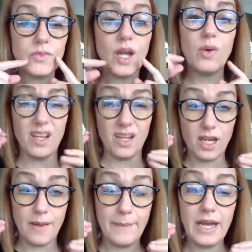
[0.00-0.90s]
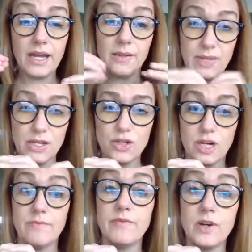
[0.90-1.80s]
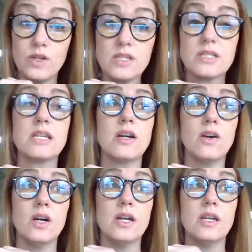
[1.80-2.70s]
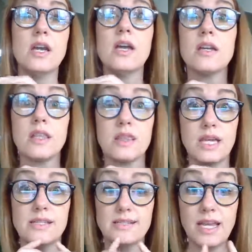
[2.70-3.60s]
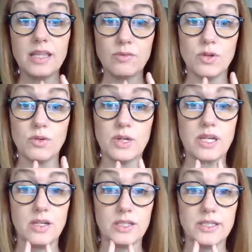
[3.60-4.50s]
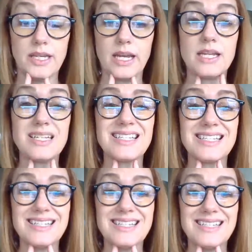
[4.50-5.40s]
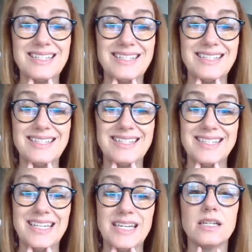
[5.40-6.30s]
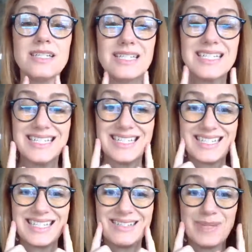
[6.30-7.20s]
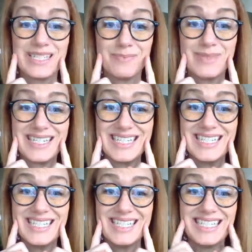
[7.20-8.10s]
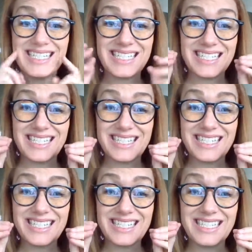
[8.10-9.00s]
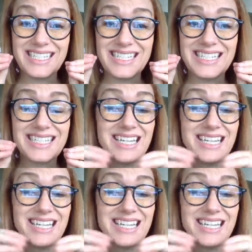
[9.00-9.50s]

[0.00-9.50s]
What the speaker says: I want to come back and make sure I'm focusing on the sound that we're working on today. Zzz. See my smile? Teeth are together.